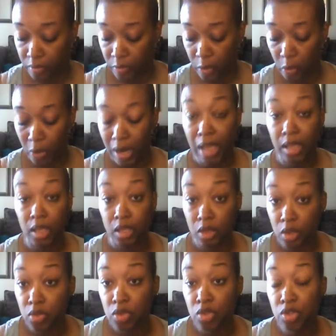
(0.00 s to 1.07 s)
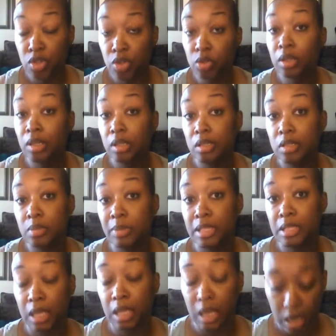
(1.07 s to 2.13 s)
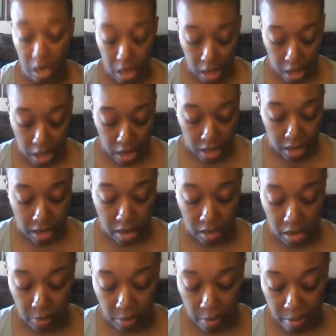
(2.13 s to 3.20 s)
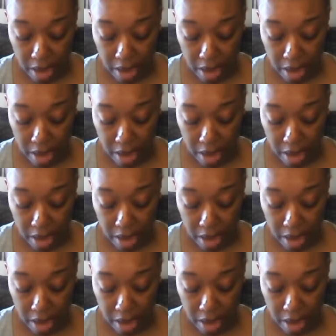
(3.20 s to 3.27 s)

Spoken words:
What I use to cleanse my skin. Now keep in